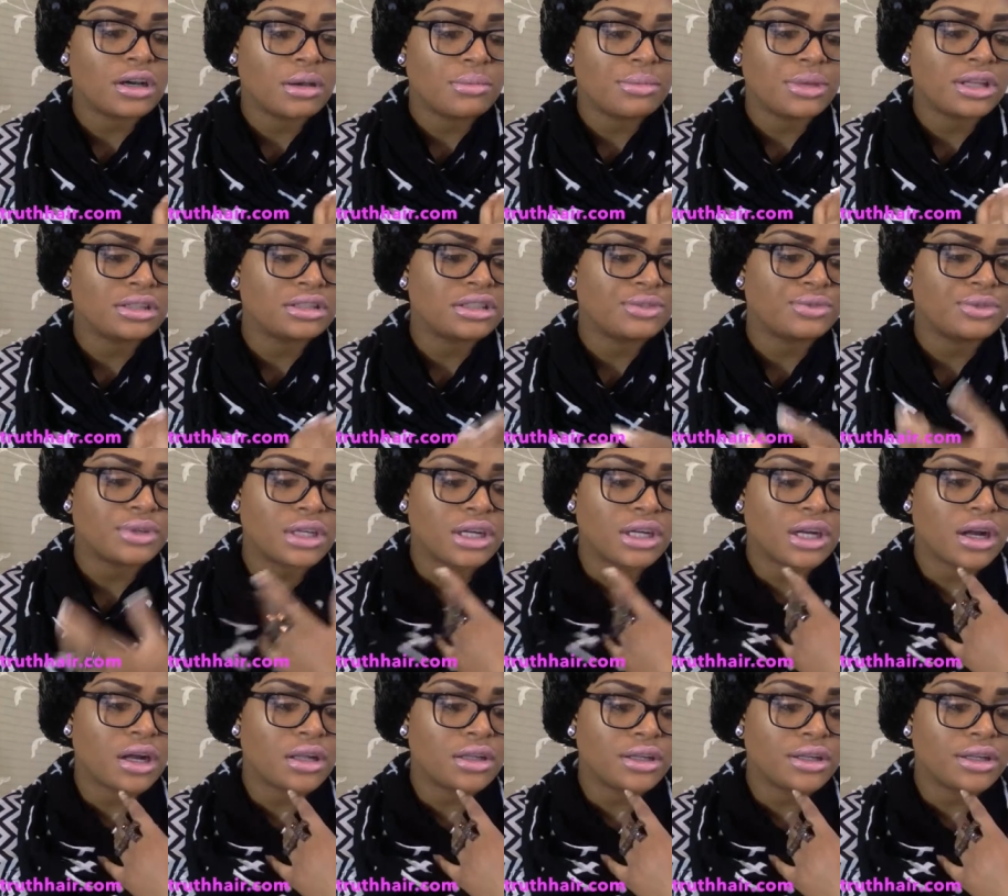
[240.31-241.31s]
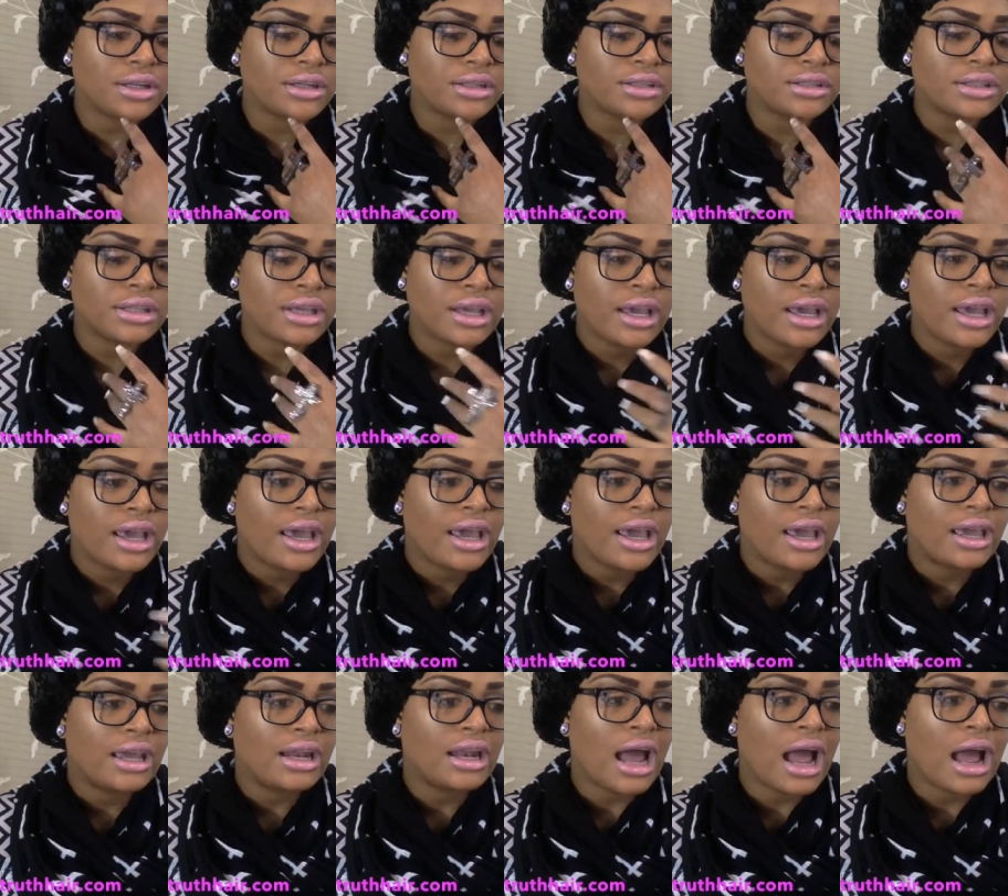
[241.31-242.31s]
come in different colors,
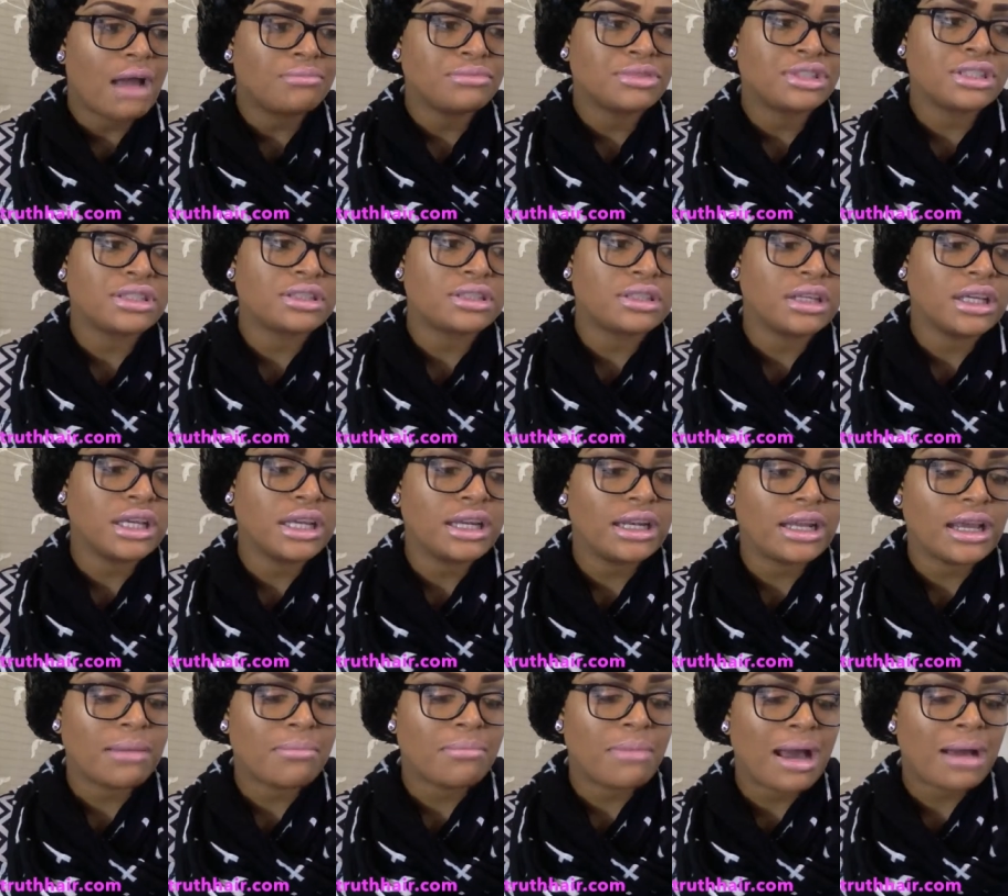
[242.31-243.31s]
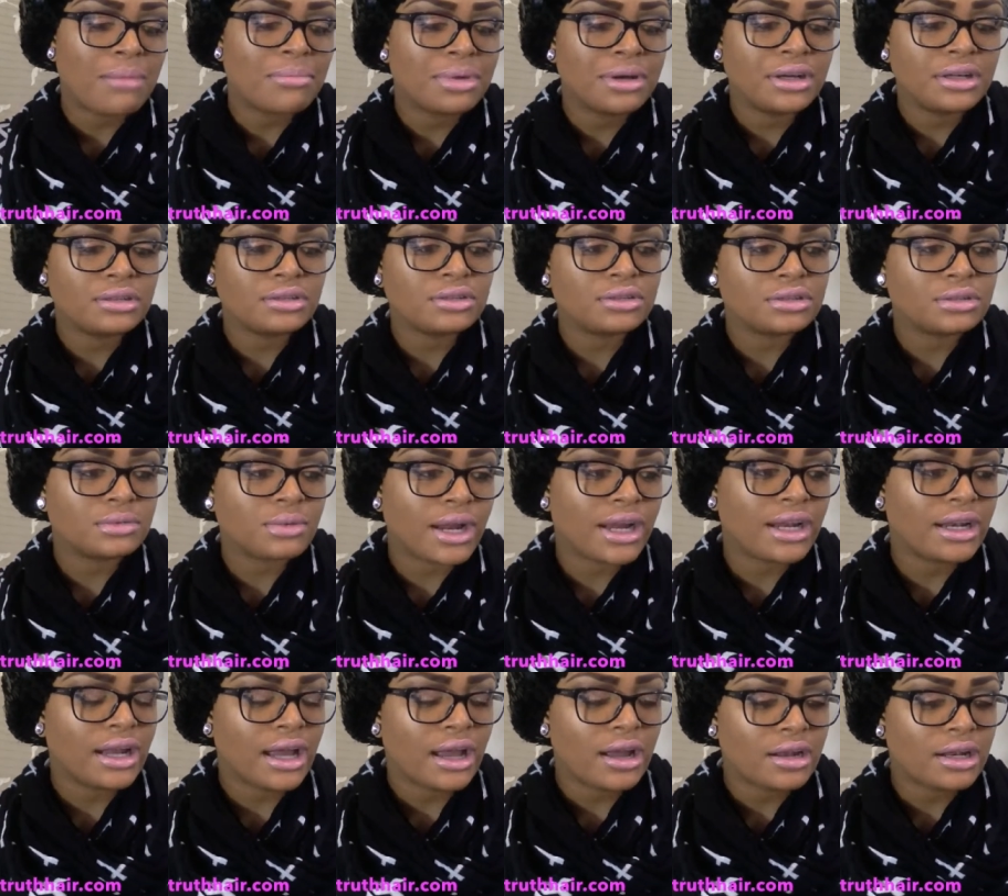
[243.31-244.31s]
and I'm just looking at my bundles
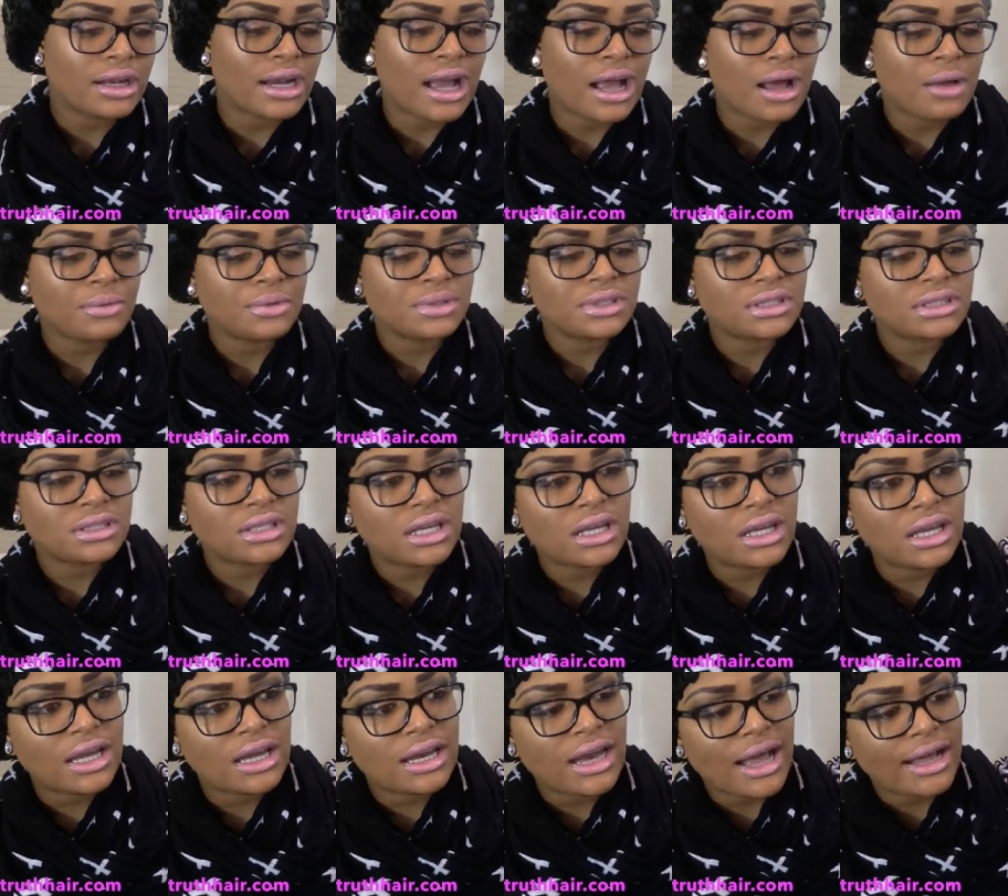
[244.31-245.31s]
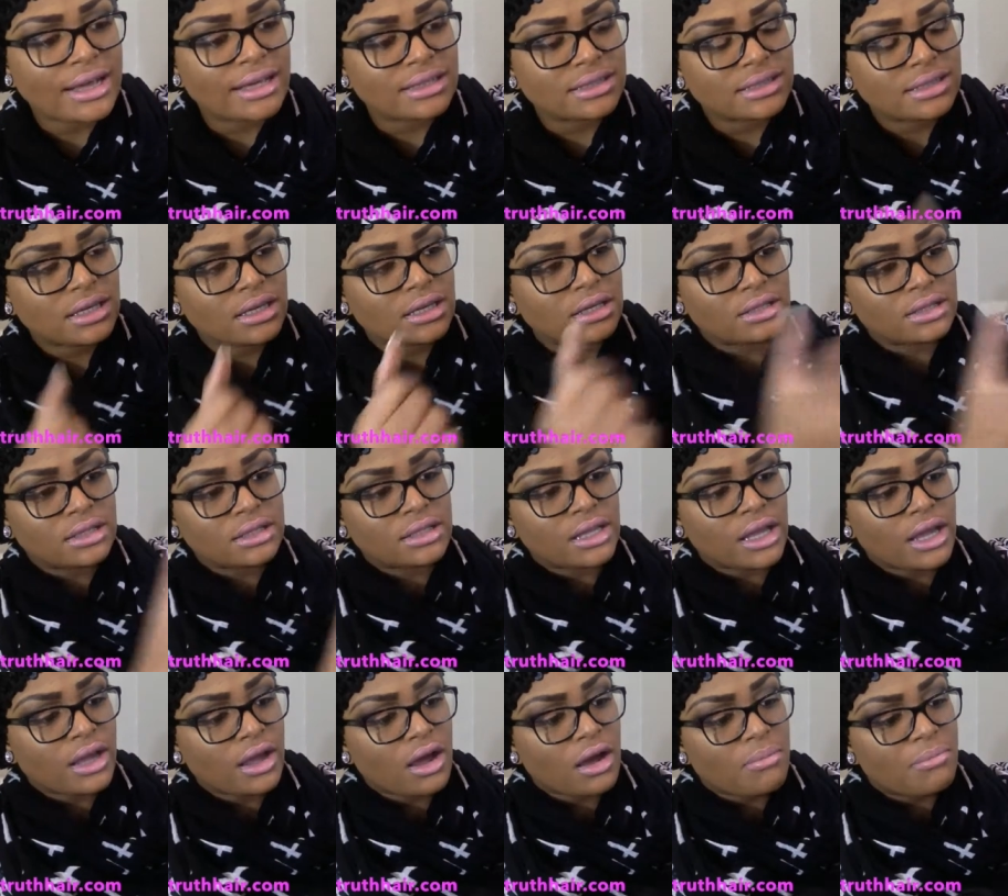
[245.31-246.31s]
right now that I was sent, and I can tell that
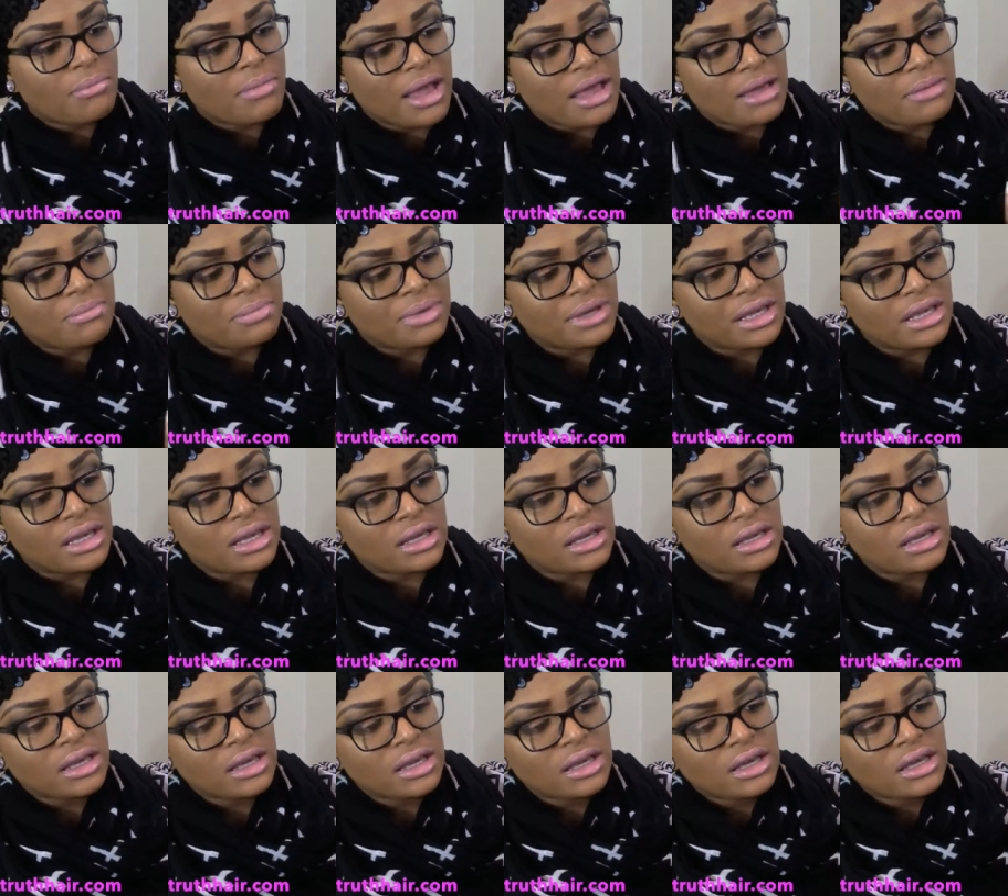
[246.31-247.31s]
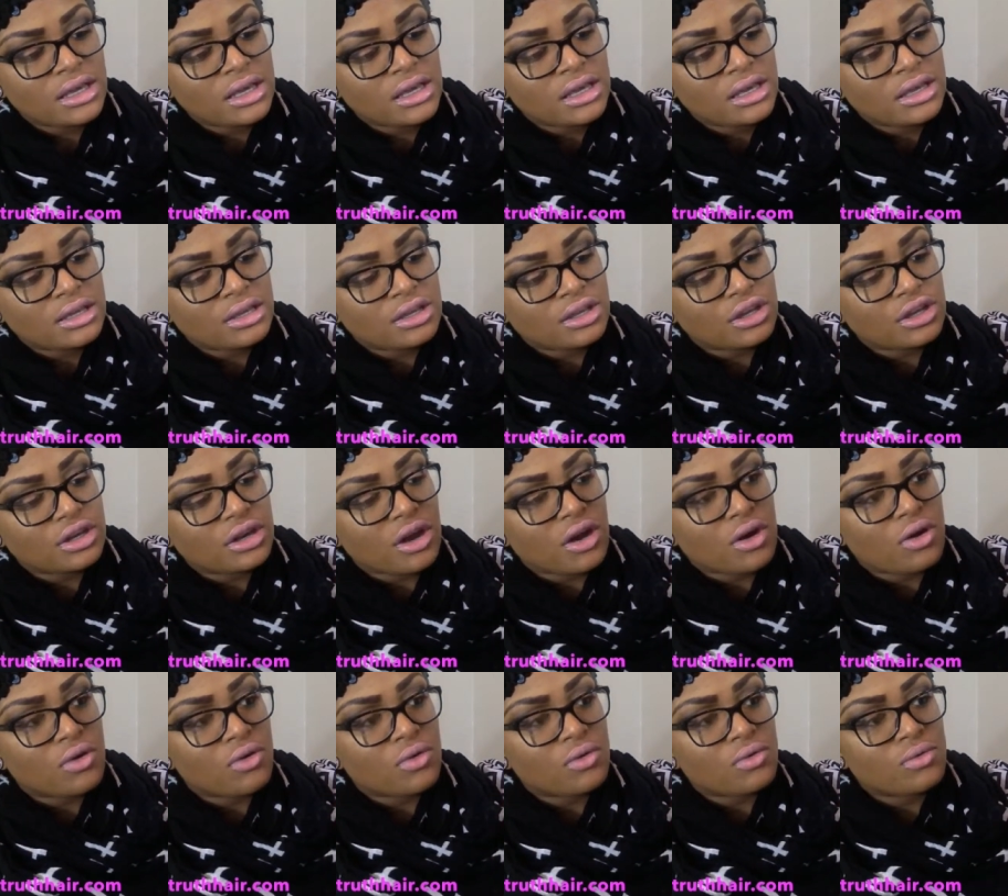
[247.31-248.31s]
they may be, you
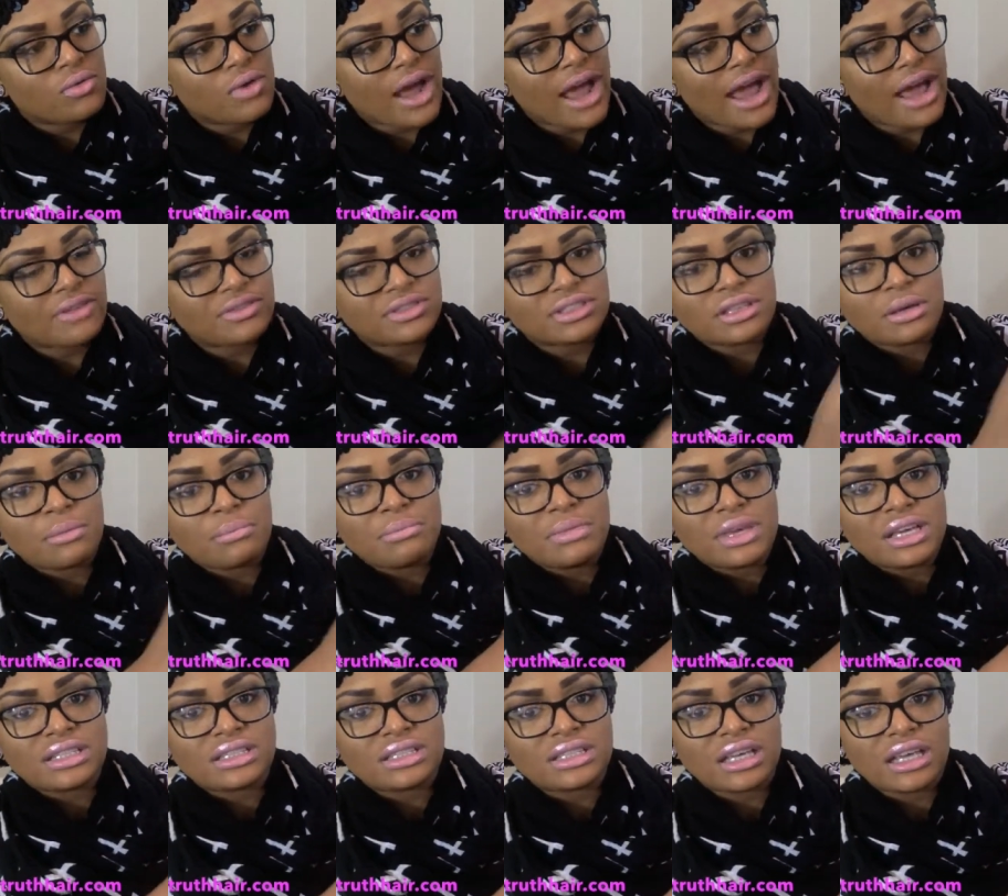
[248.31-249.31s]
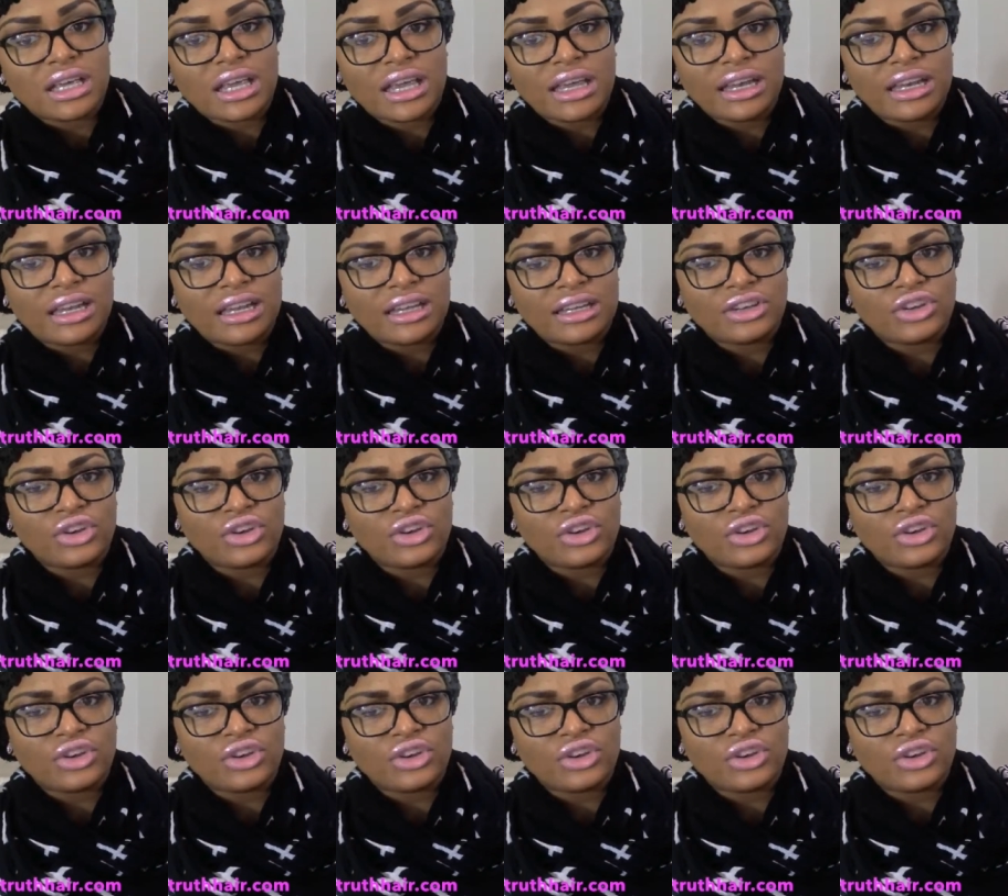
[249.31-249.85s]
know, have some mixing in it.